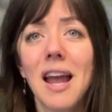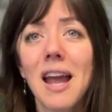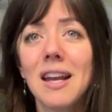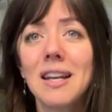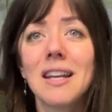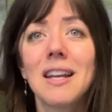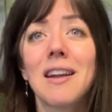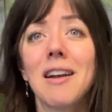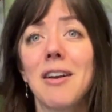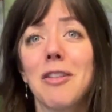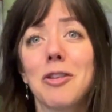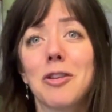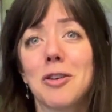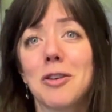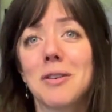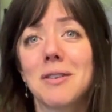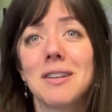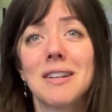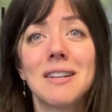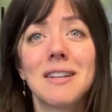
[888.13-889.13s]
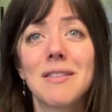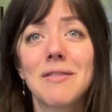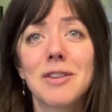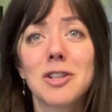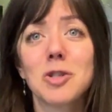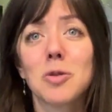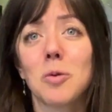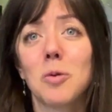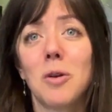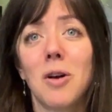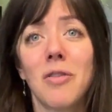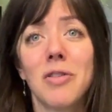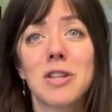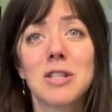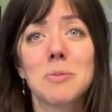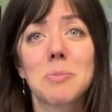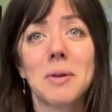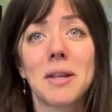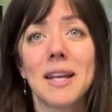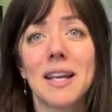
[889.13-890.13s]
any other individual on this
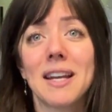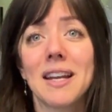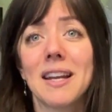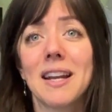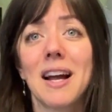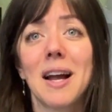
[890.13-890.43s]
planet.